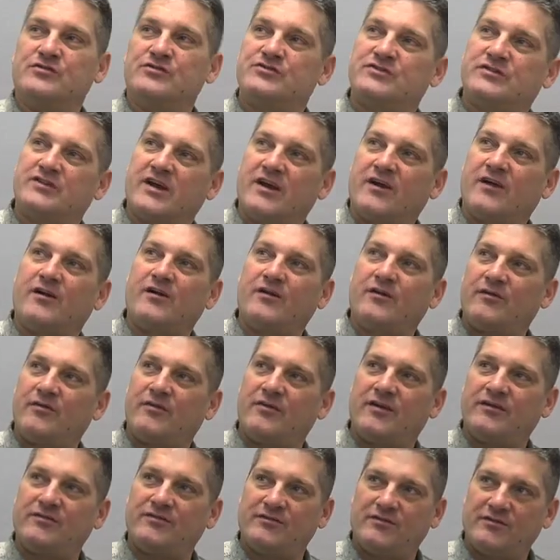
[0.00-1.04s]
Share
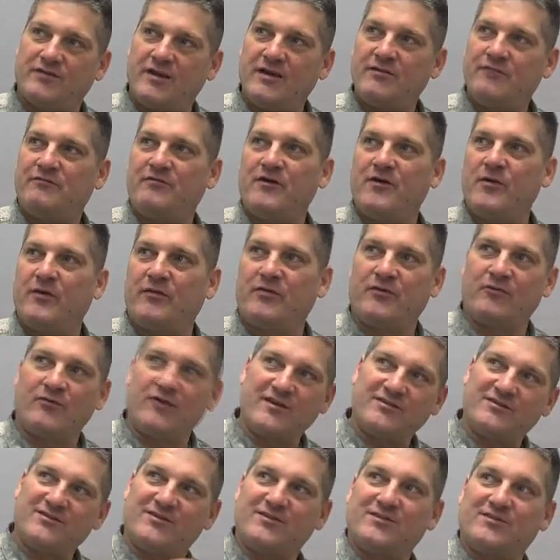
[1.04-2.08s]
this info with the
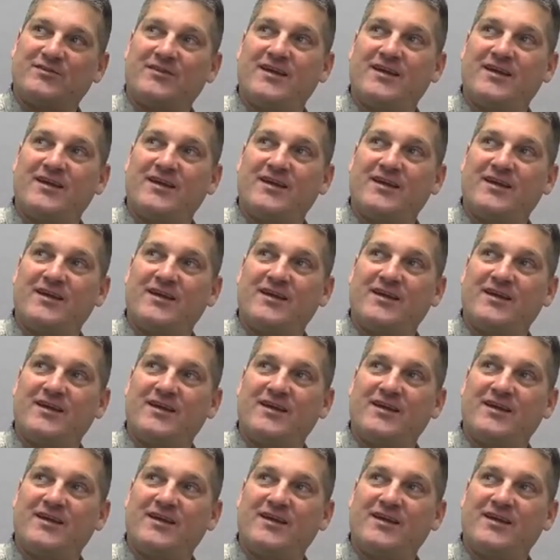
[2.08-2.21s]
rest of the